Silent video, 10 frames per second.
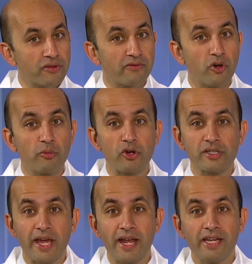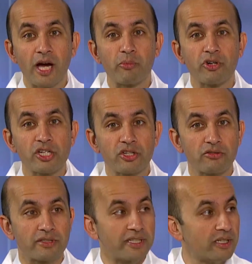and foremost, any operational
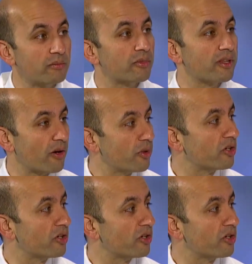team that we